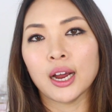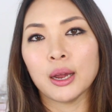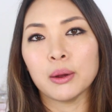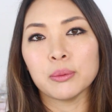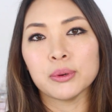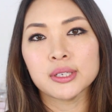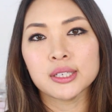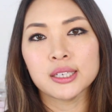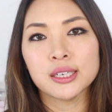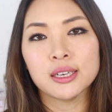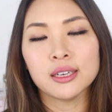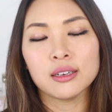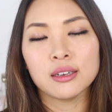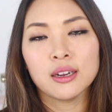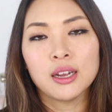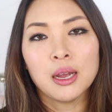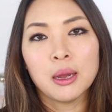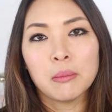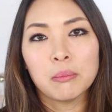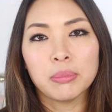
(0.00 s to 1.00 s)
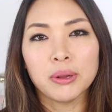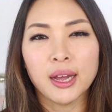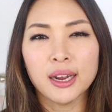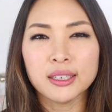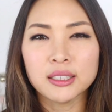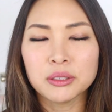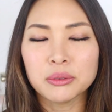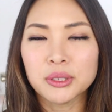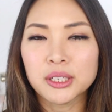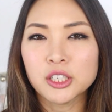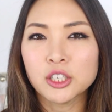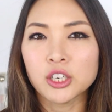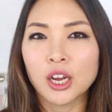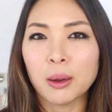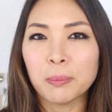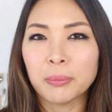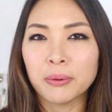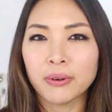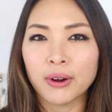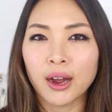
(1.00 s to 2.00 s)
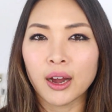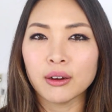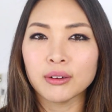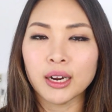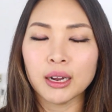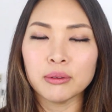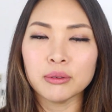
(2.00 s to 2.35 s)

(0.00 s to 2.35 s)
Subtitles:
I wasn't planning to really shop around.